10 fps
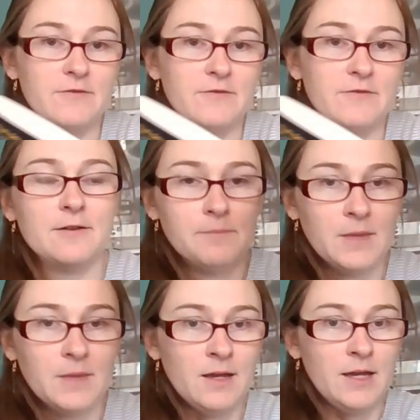Like
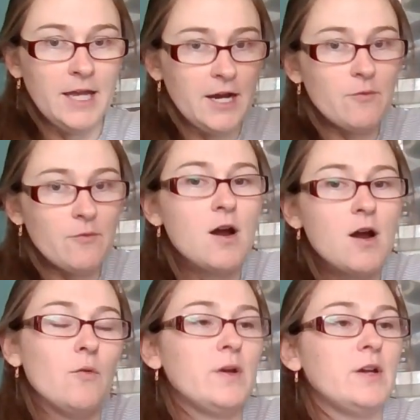
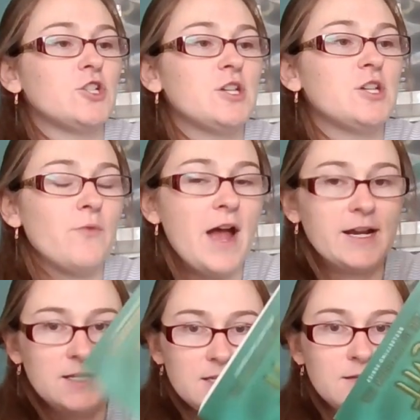here we are
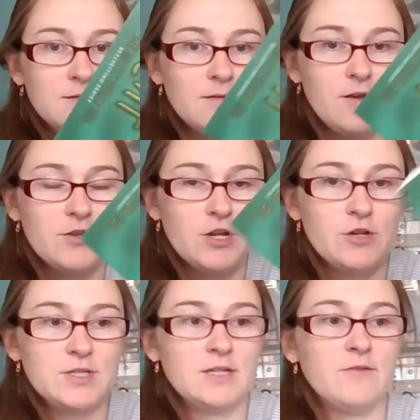shipwrecked on the
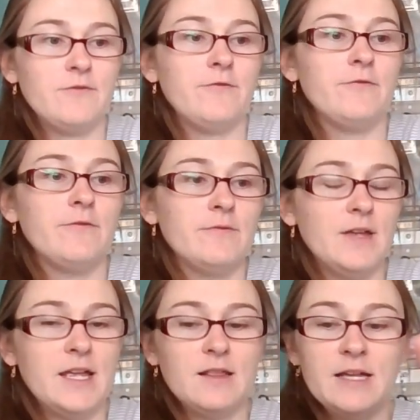coast of
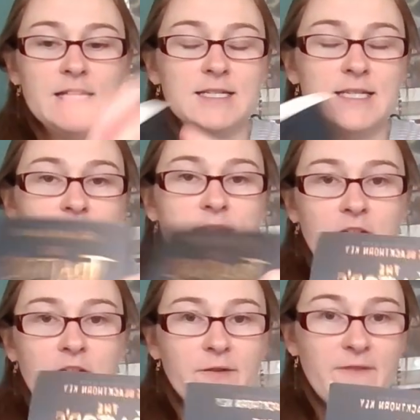England, and
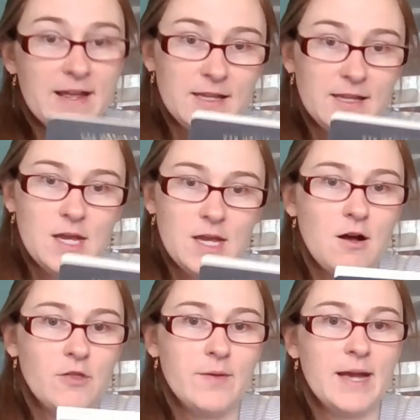here we finally make it
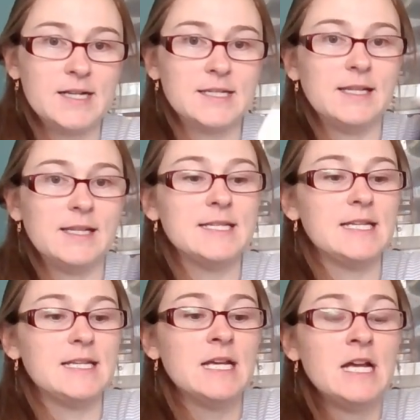all the way back to
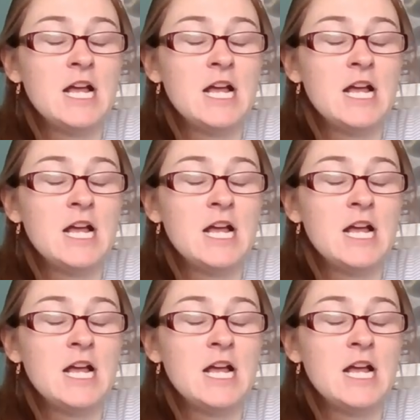London.